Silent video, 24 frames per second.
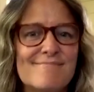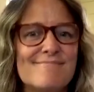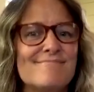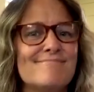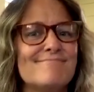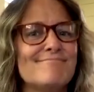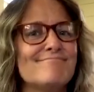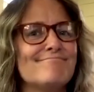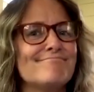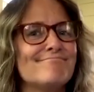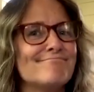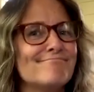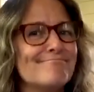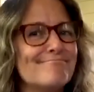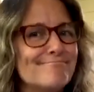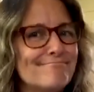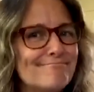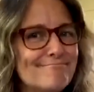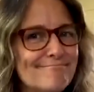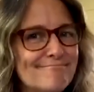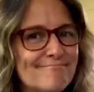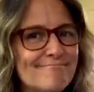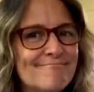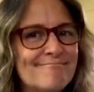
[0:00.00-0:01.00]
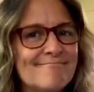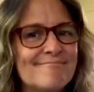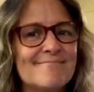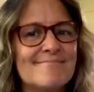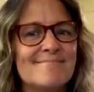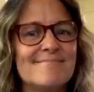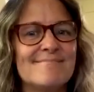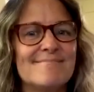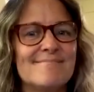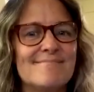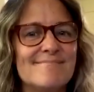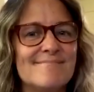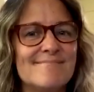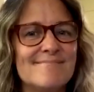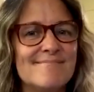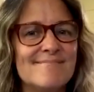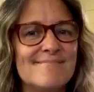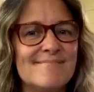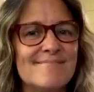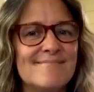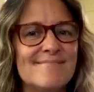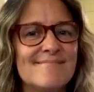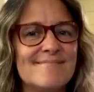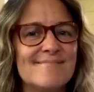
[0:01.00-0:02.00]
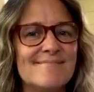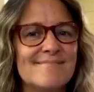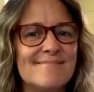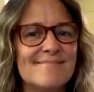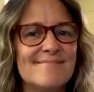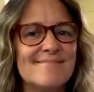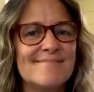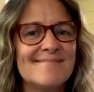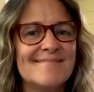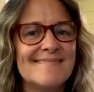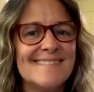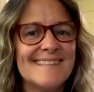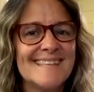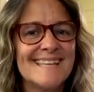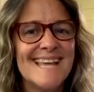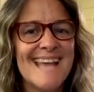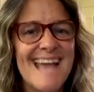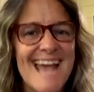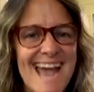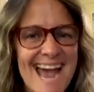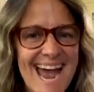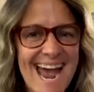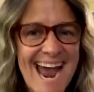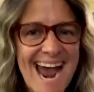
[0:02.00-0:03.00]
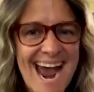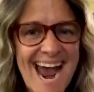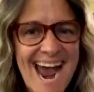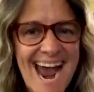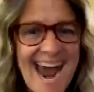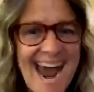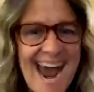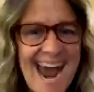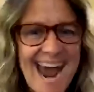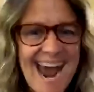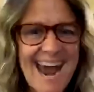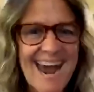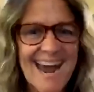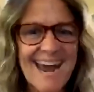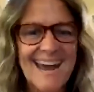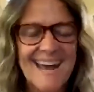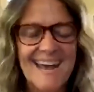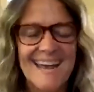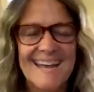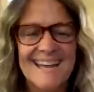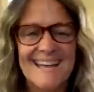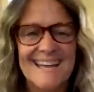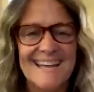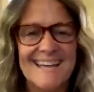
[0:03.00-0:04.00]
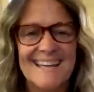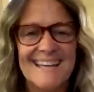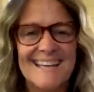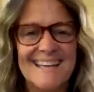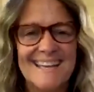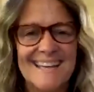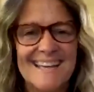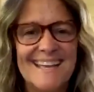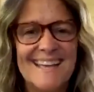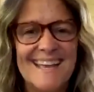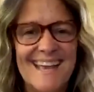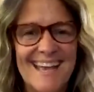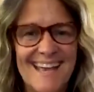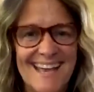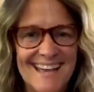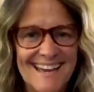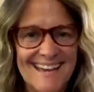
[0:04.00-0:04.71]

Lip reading: (silent)